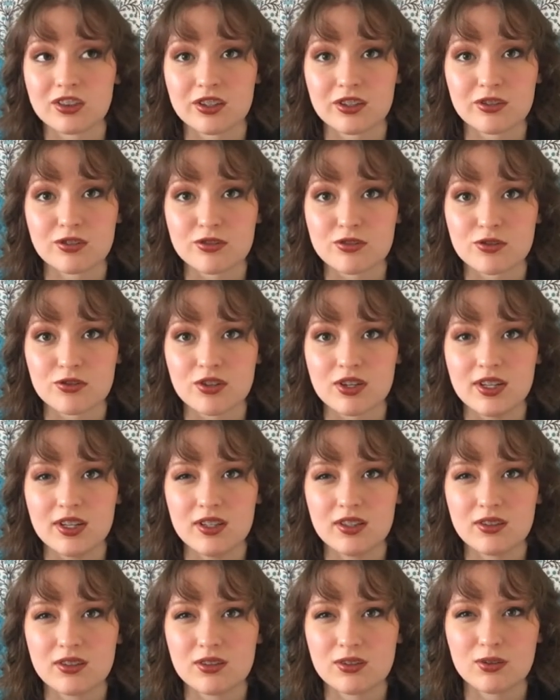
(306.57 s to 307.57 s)
the
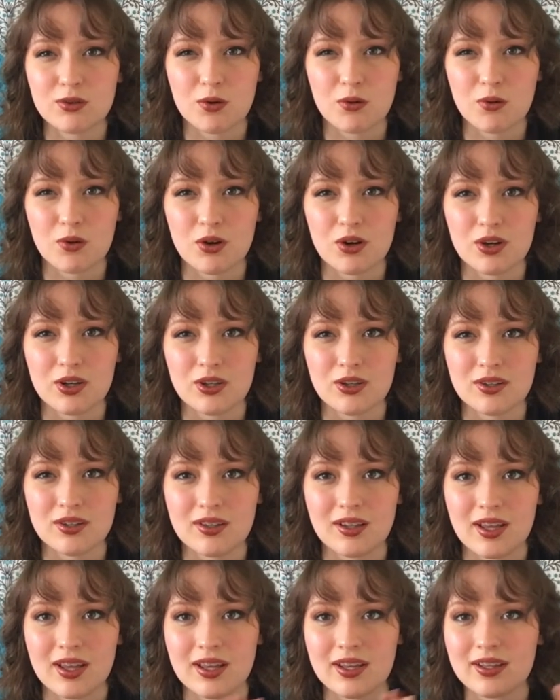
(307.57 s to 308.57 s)
streets, or you'd
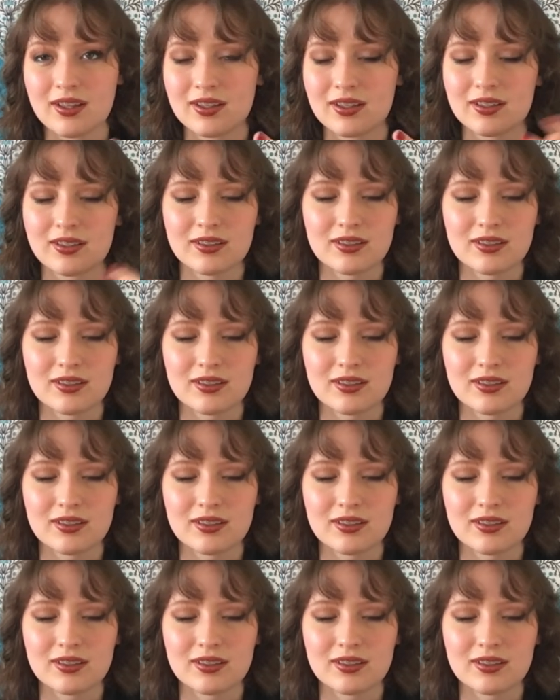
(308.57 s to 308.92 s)
like,